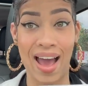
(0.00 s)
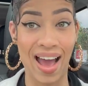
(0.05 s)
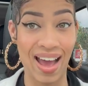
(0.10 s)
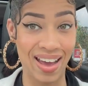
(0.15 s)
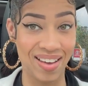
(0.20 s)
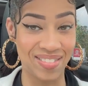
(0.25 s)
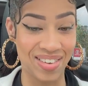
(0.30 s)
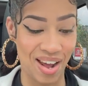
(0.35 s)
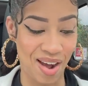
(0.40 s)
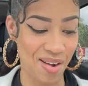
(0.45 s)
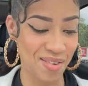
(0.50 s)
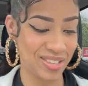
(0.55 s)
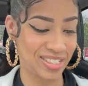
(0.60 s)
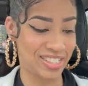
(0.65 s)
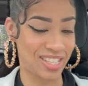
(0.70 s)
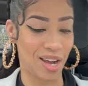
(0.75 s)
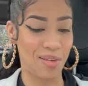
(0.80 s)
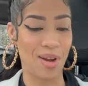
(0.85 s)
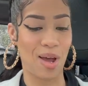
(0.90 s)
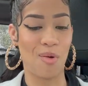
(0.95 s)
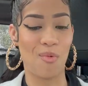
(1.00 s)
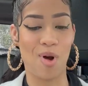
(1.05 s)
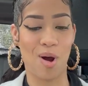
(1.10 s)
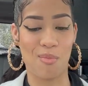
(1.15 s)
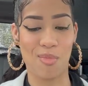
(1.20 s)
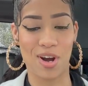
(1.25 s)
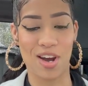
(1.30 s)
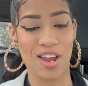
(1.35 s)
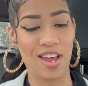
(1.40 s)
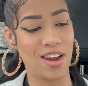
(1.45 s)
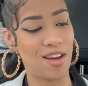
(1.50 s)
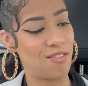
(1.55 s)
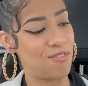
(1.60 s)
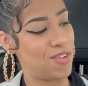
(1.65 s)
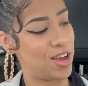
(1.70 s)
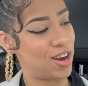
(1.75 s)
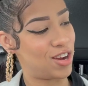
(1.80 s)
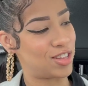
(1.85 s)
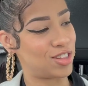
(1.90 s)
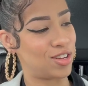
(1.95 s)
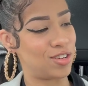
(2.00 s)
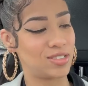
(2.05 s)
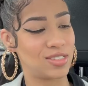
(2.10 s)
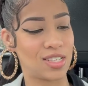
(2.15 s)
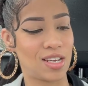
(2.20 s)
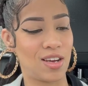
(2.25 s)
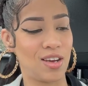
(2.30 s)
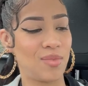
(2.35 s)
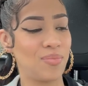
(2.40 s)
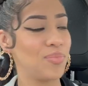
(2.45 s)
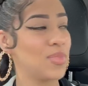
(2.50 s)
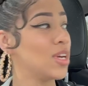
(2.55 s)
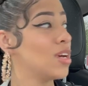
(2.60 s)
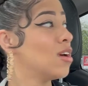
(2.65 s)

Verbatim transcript: I have not shopped at Walmart in a very long time.